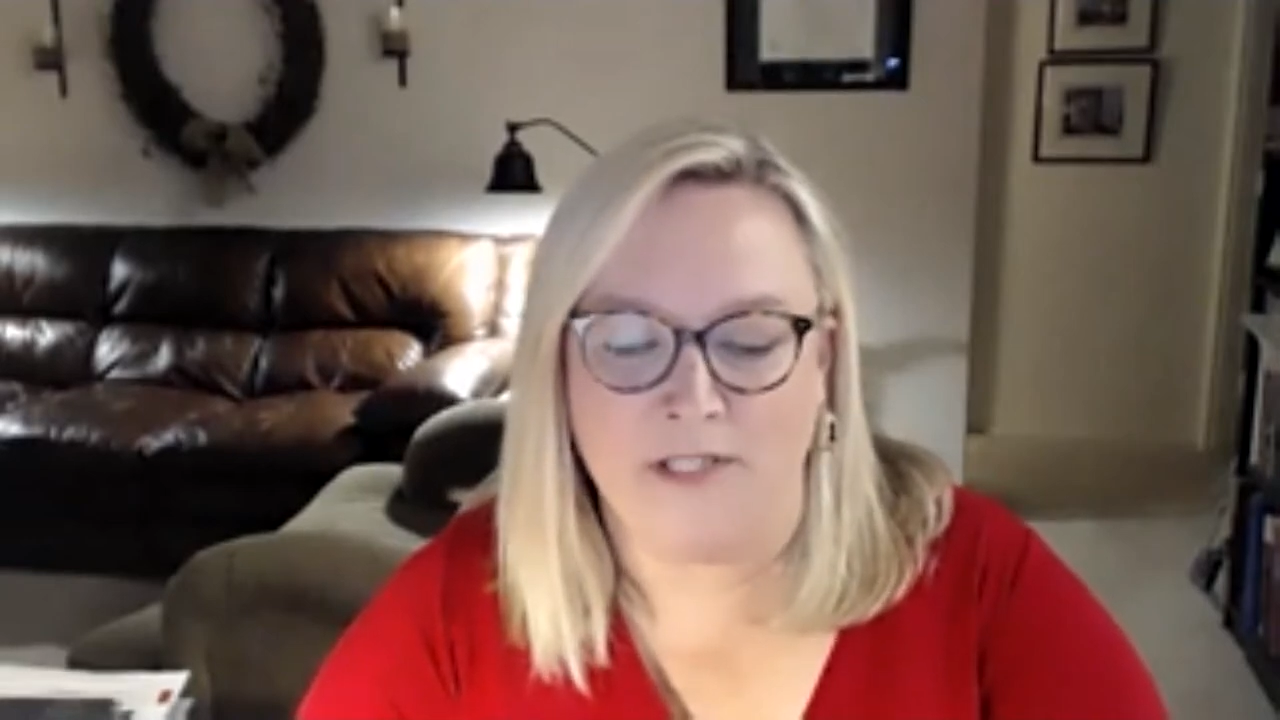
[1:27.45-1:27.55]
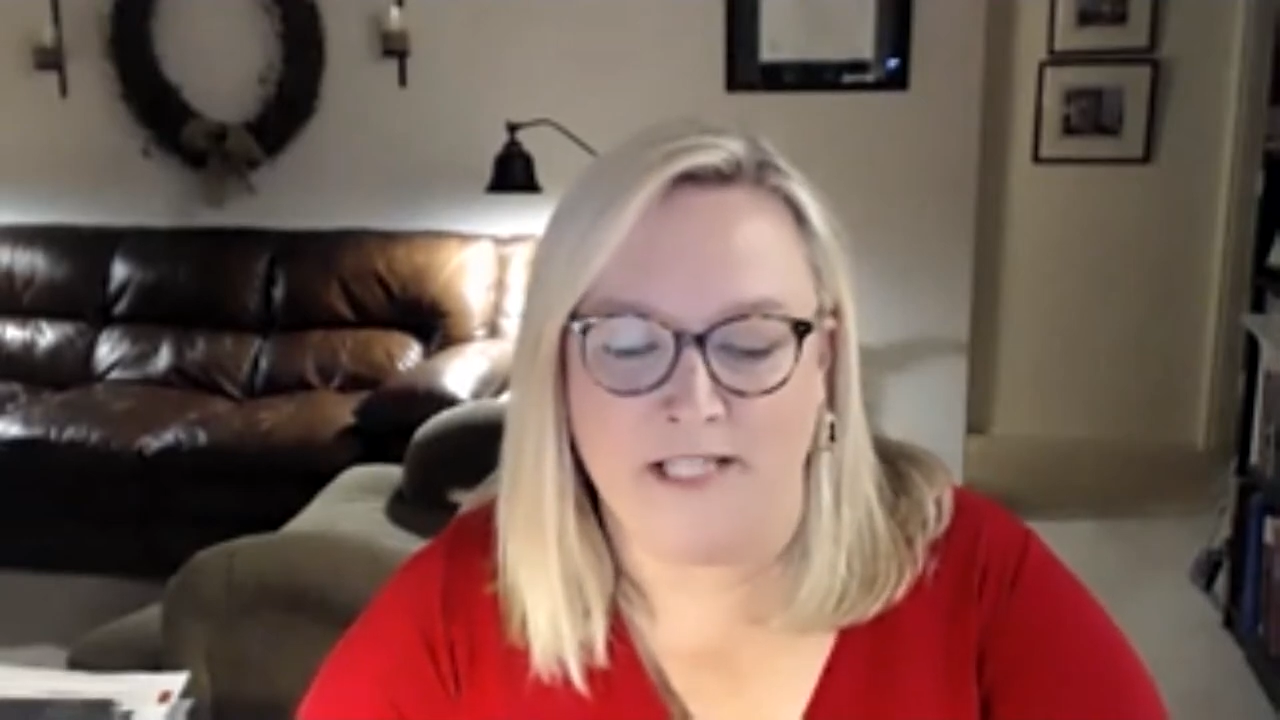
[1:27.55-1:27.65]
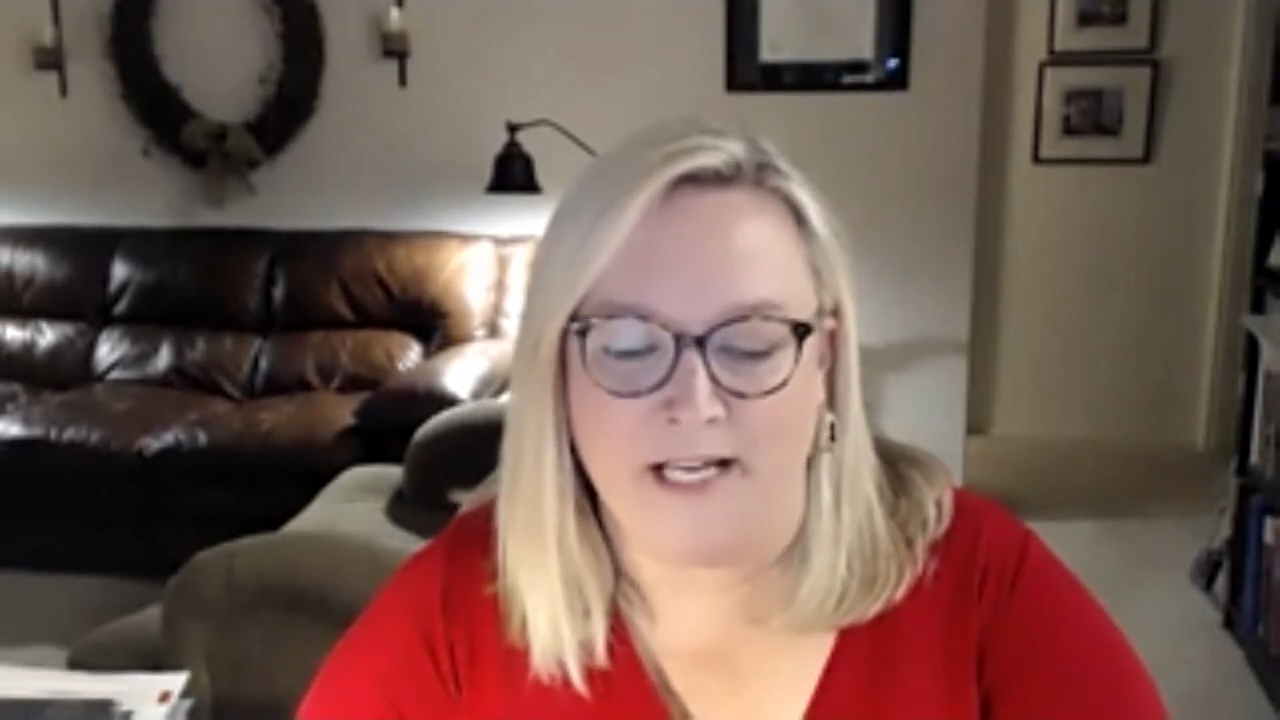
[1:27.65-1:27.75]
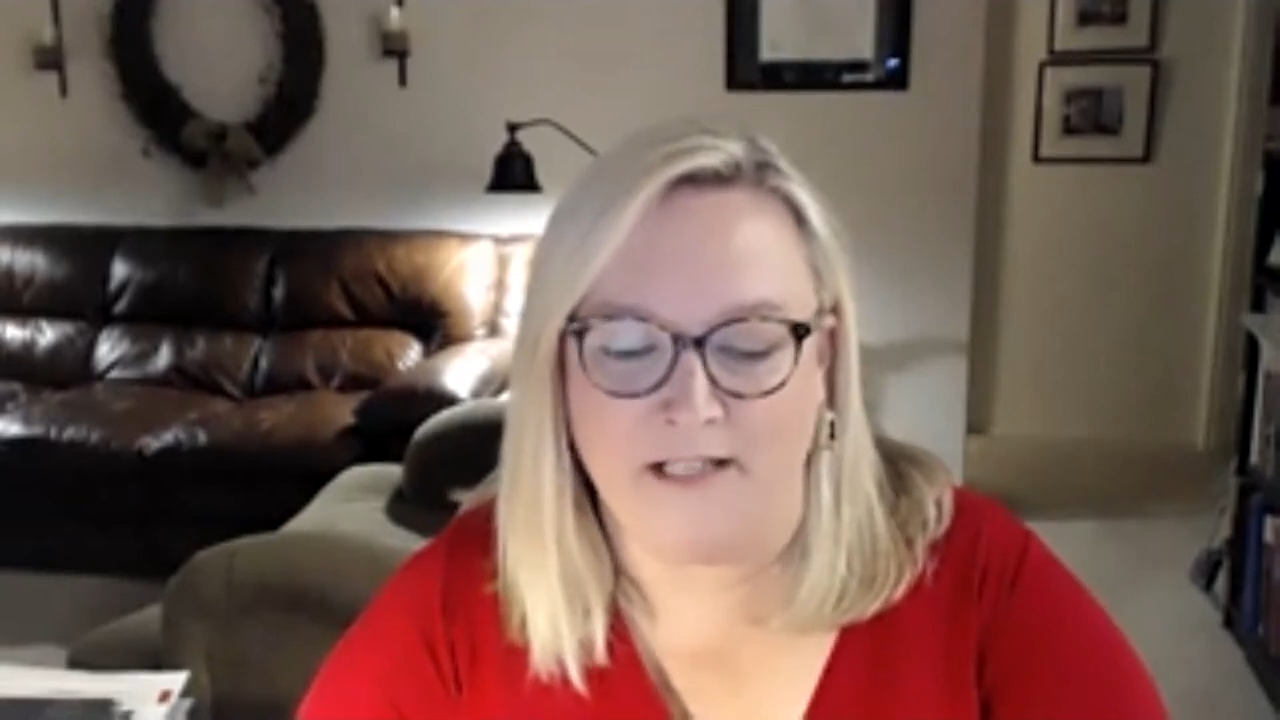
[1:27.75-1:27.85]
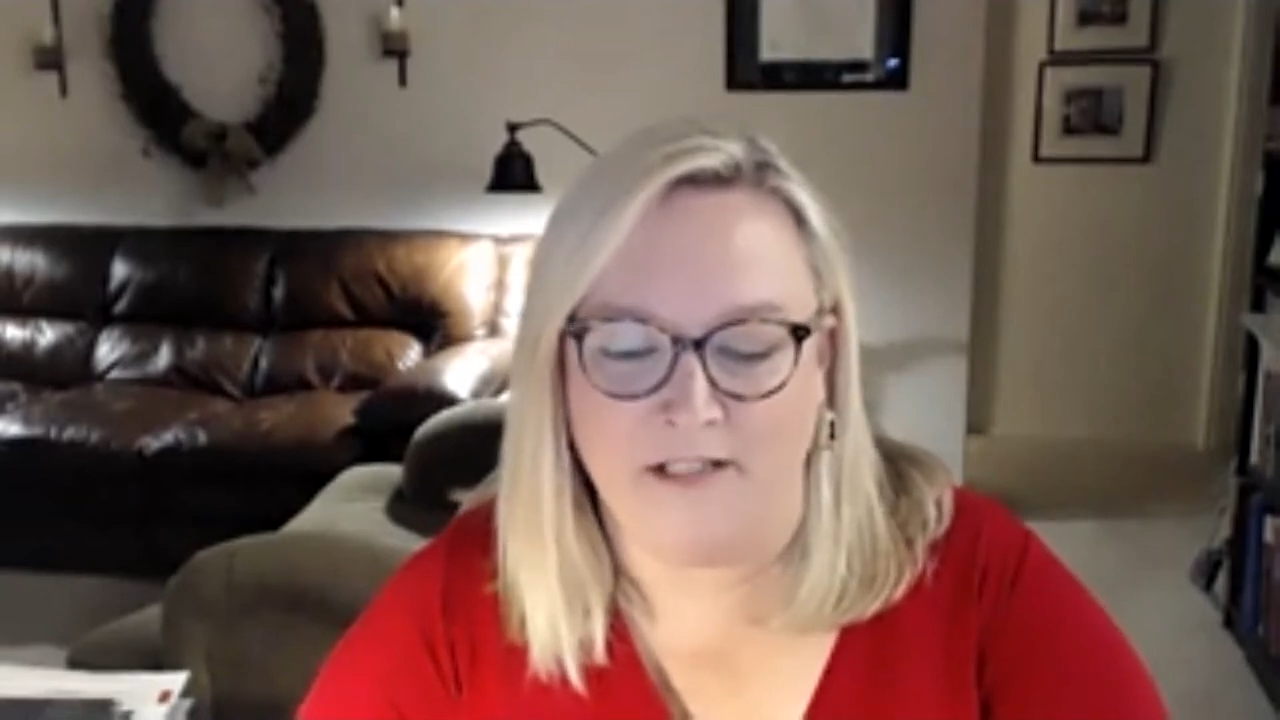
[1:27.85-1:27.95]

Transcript: of